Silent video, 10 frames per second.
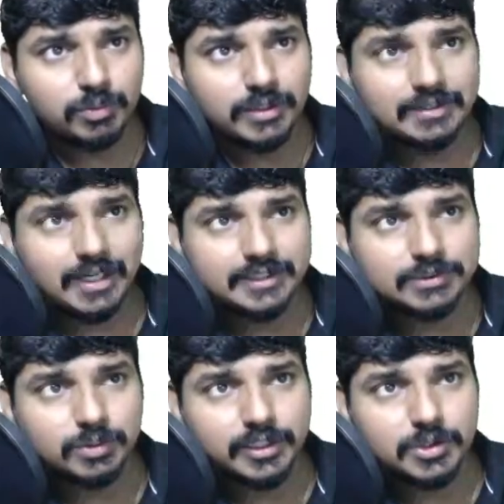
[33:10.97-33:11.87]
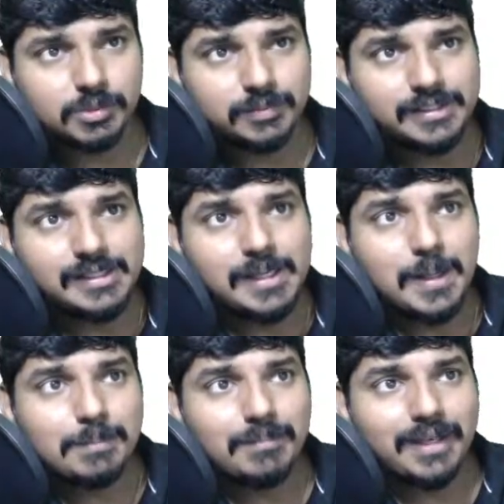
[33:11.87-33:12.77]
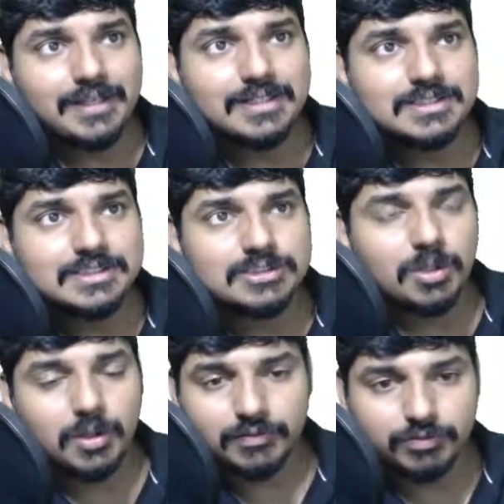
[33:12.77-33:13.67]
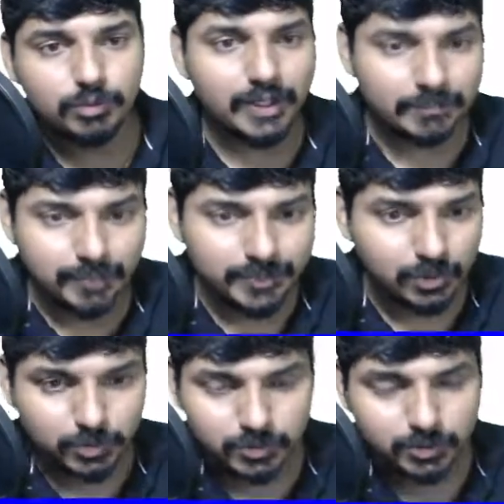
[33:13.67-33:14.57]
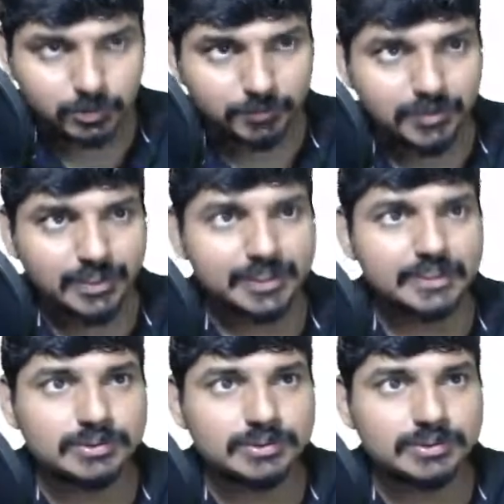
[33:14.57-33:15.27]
well, that's going to be minus of 1 by root 2, right?